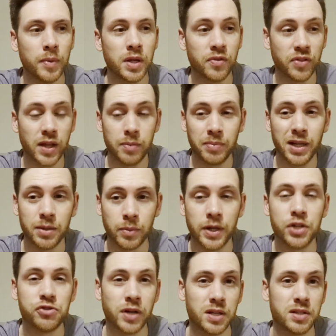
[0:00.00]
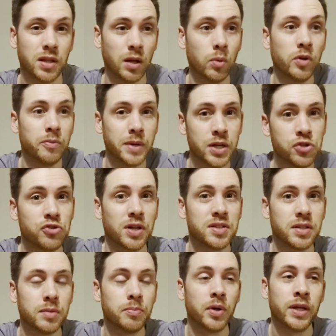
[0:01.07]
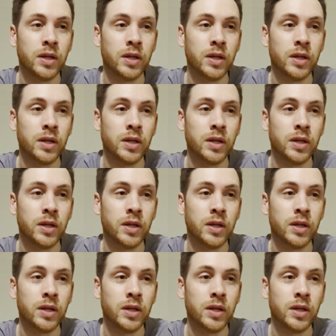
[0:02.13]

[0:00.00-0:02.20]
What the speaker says: If they piqued my interest, I would have been interested.